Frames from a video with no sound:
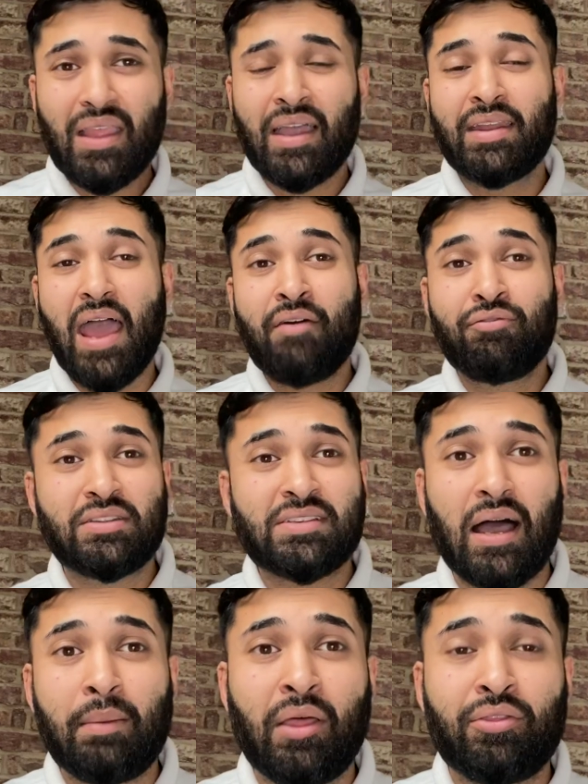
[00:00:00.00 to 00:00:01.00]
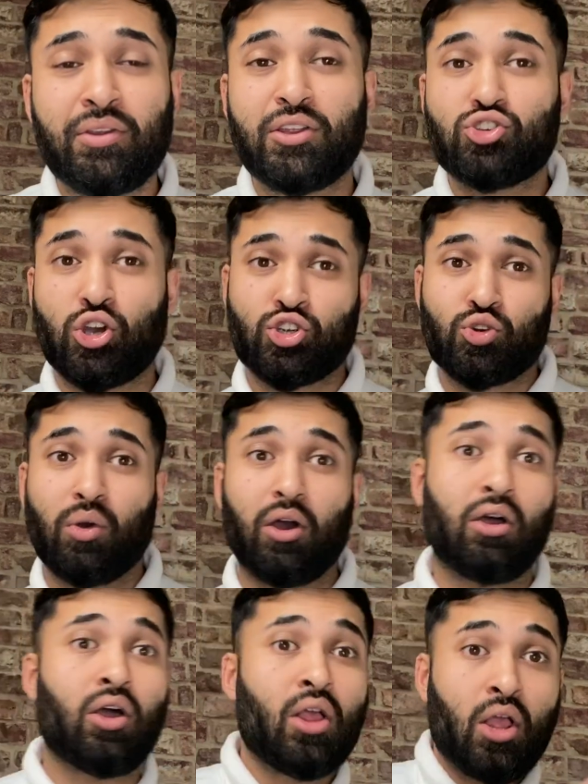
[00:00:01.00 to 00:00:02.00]
And every time Anthony
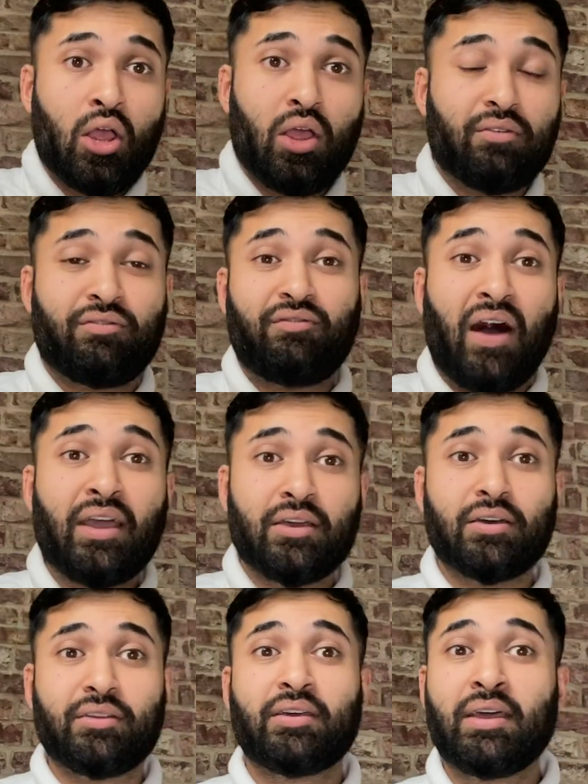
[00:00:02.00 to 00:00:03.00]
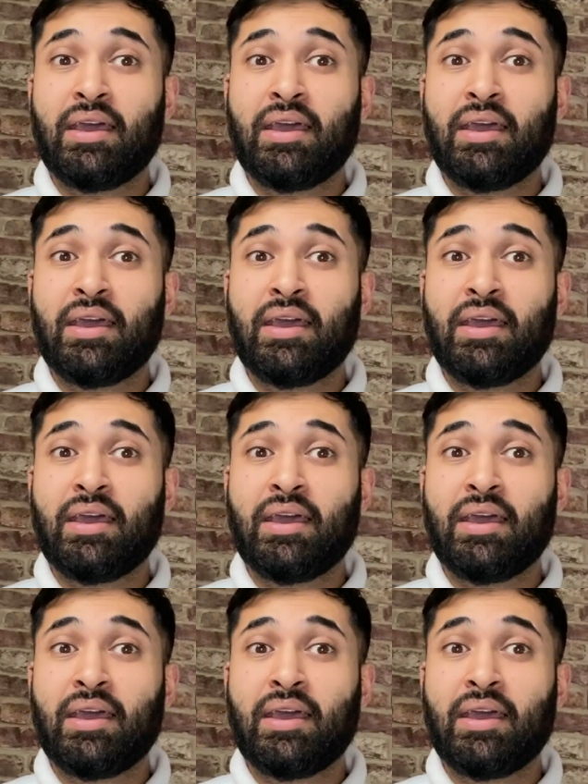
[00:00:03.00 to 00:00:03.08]
Joshua fired,